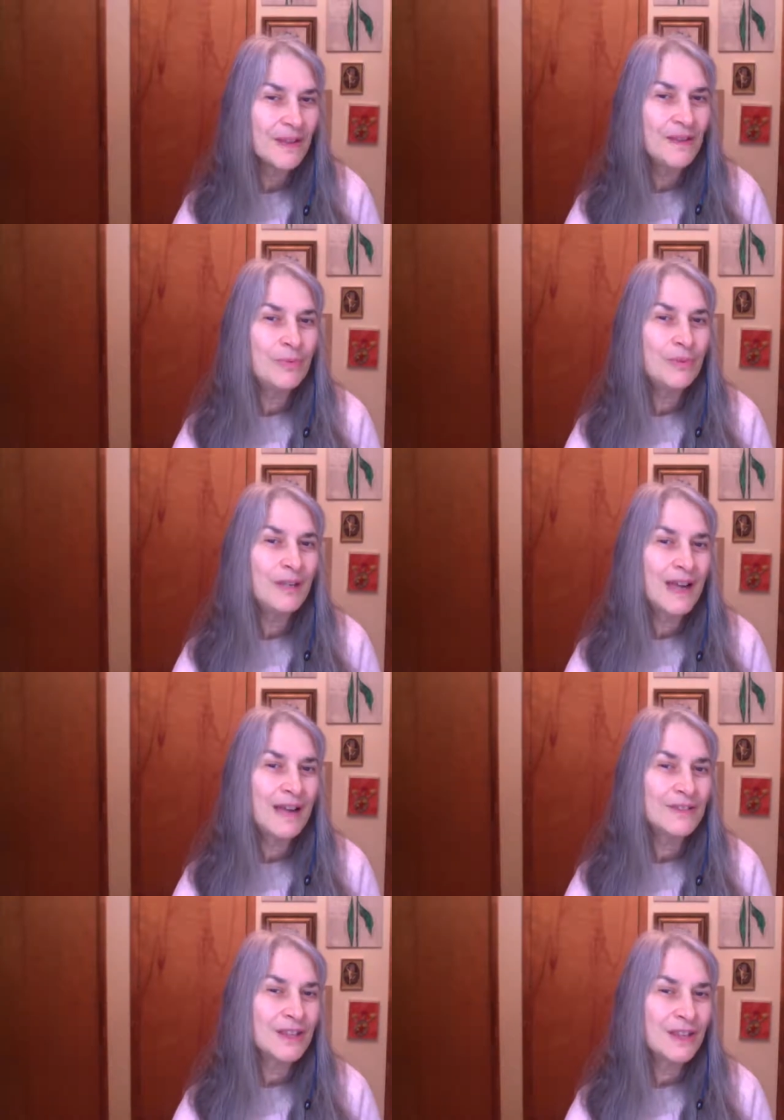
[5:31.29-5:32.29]
You put it
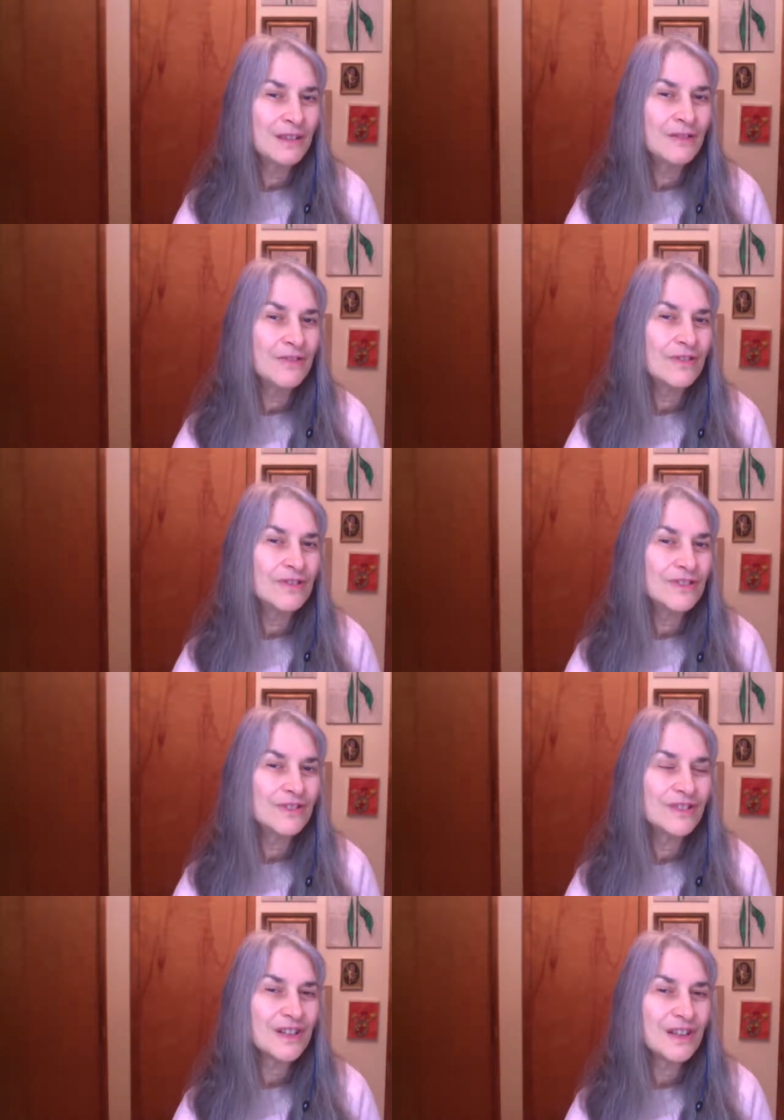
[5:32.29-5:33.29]
out to the universe,
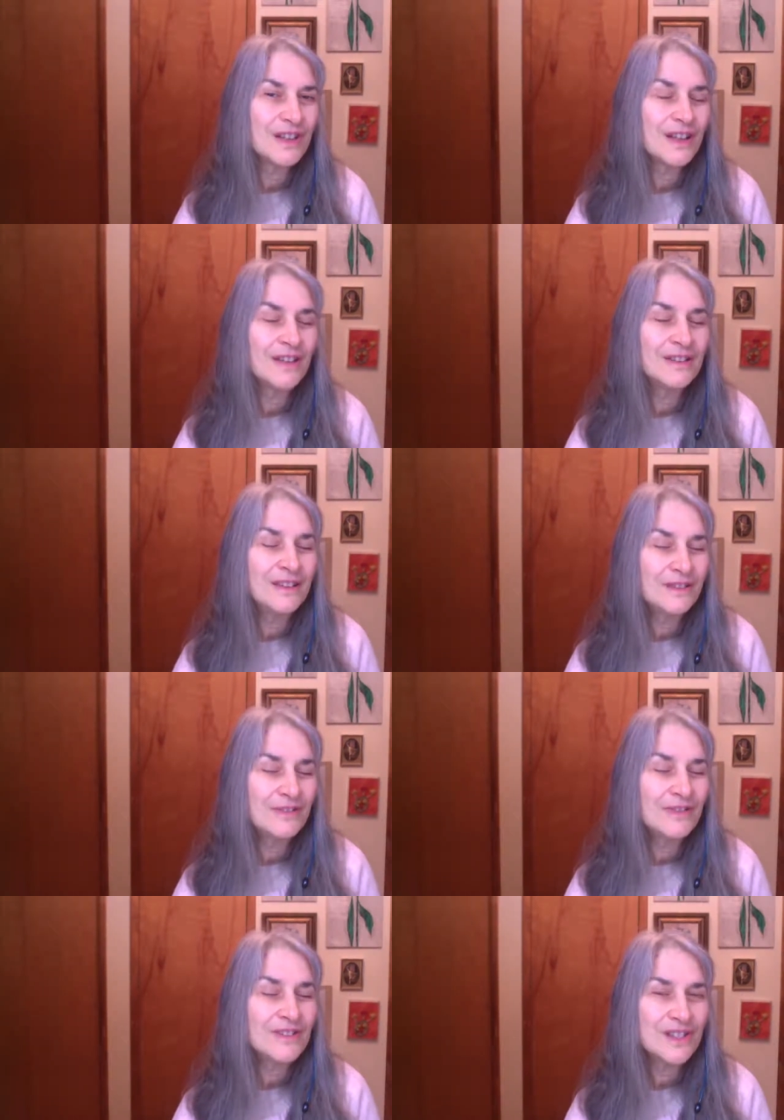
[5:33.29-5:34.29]
and the
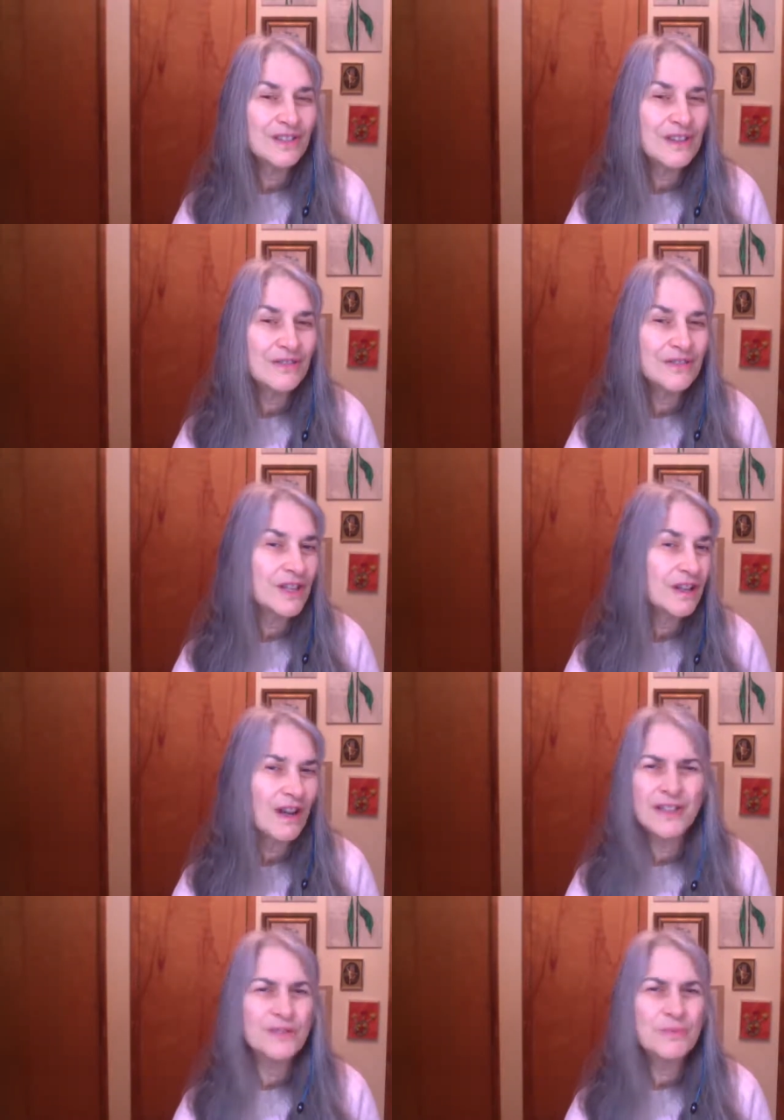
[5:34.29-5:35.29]
universe delivers it
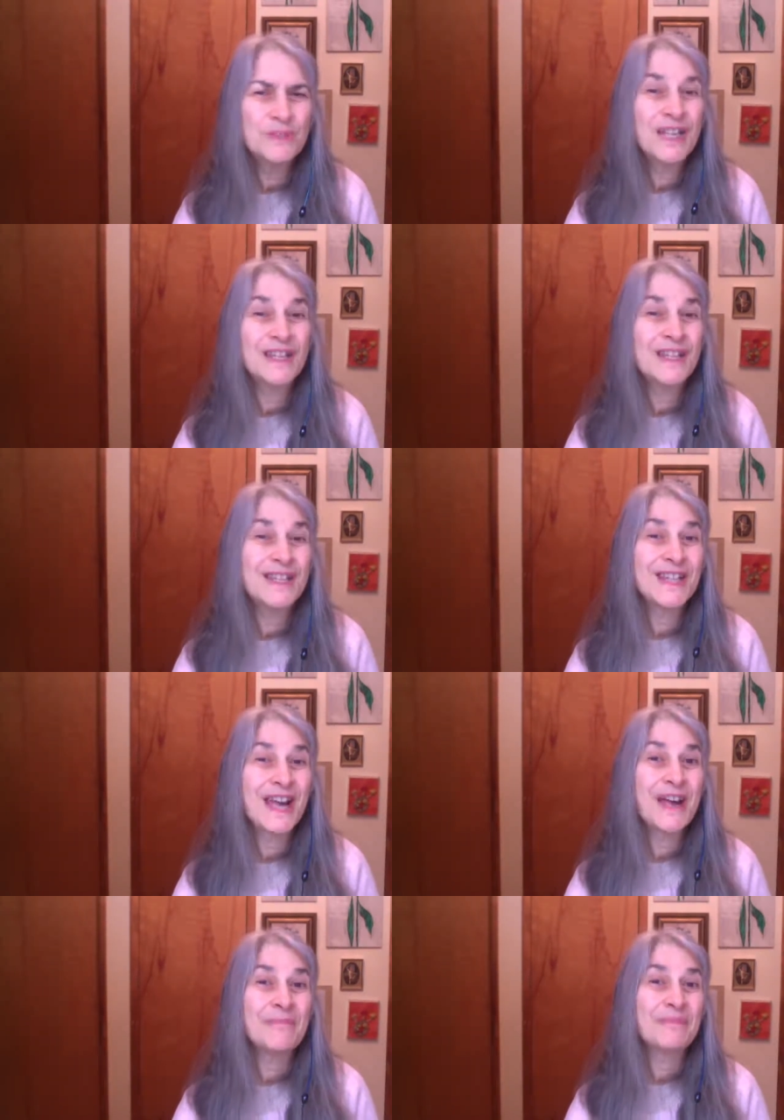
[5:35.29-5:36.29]
100% of the time.